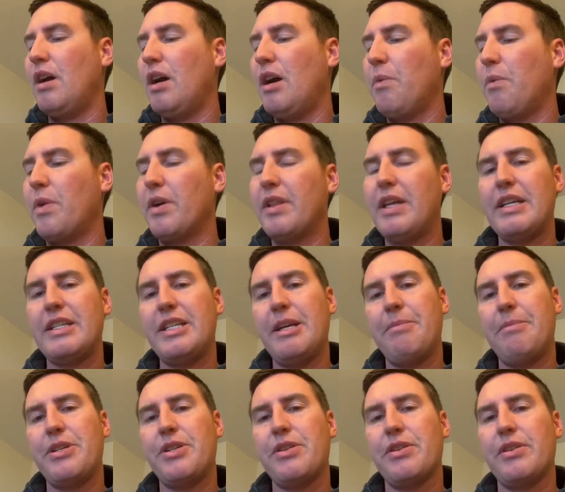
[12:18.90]
where that
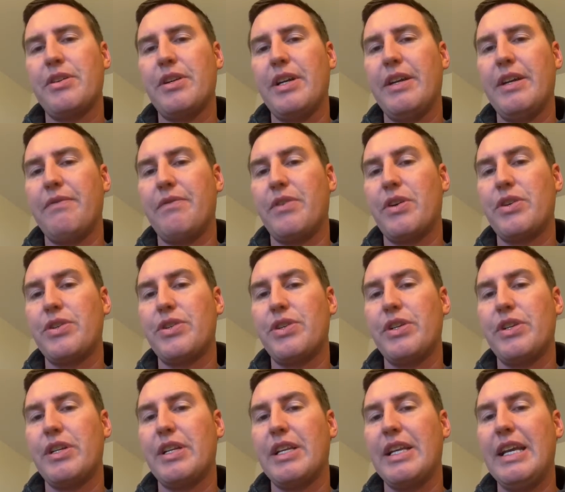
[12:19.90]
temperature
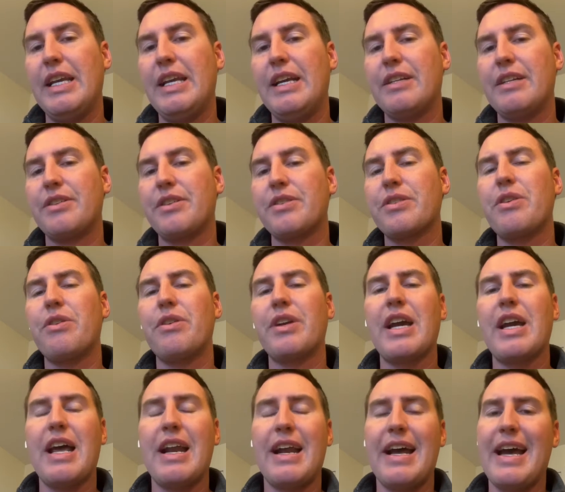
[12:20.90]
inversion is going to
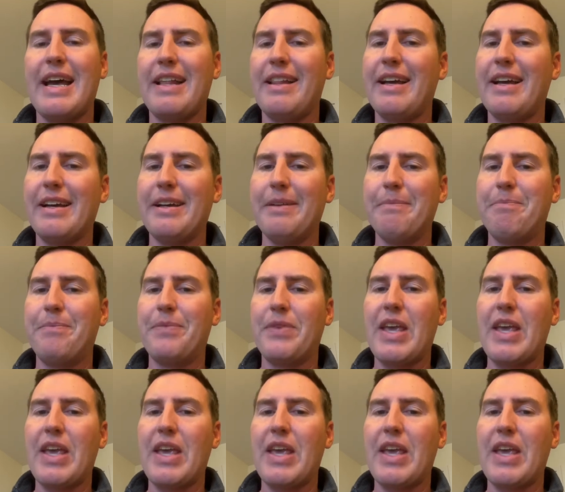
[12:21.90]
kind of act like a